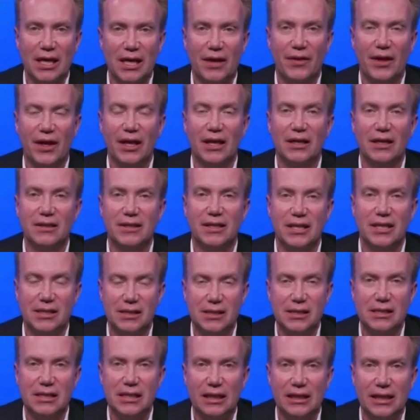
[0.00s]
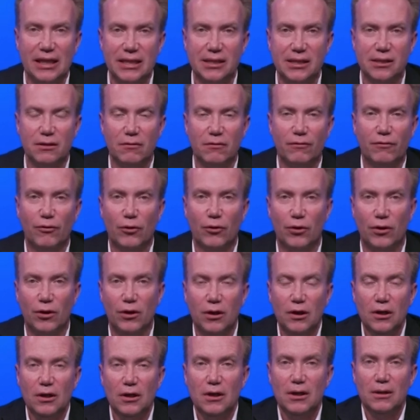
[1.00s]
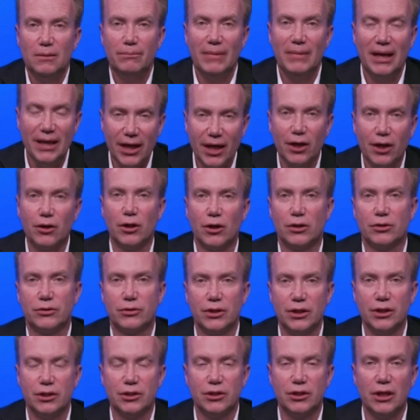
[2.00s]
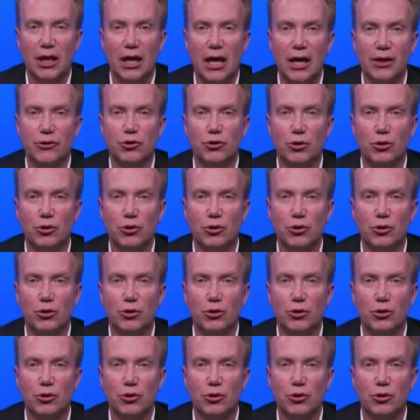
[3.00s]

So I think this is a lesson for many countries uh,